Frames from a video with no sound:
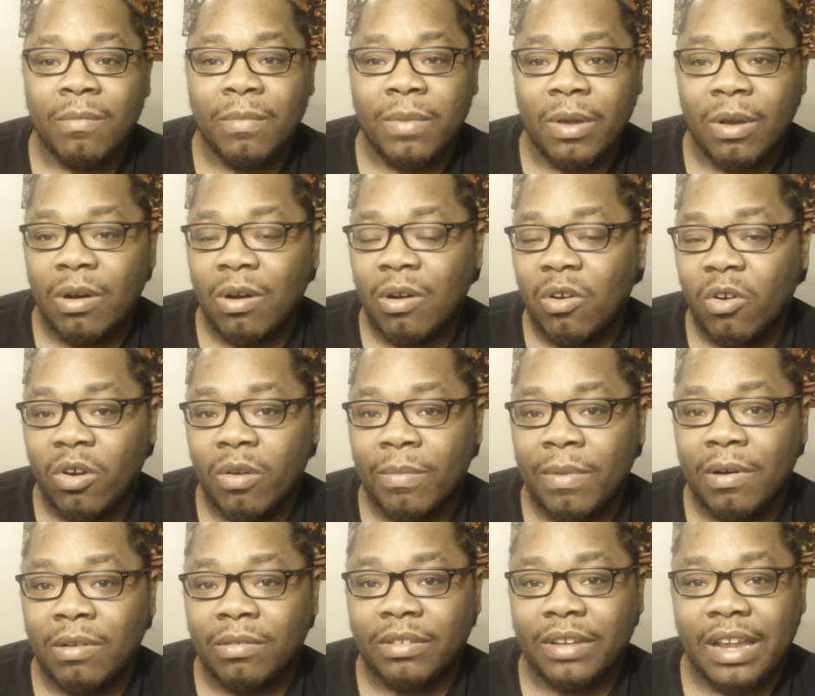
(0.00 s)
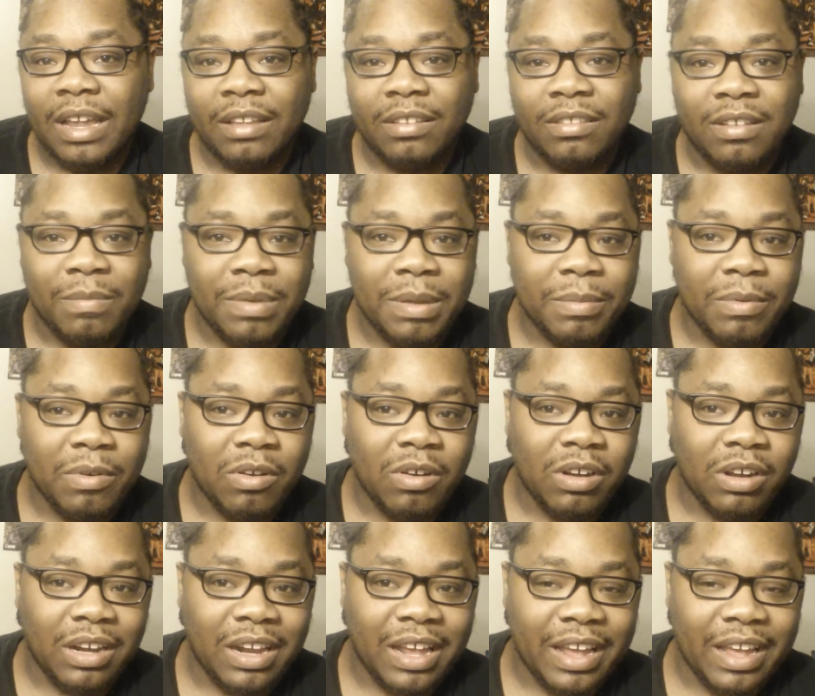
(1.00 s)
We all heard about that. Some people
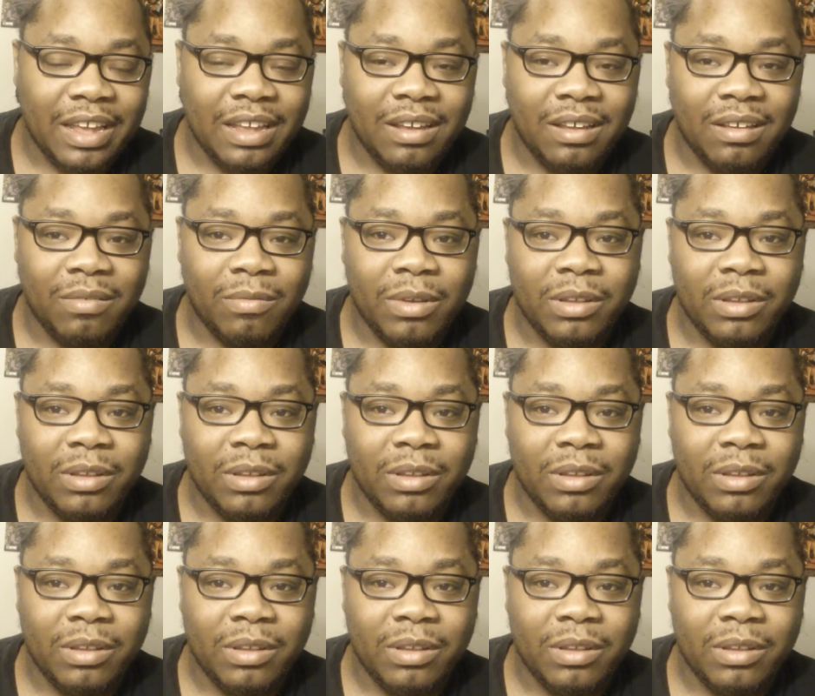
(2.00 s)
are like,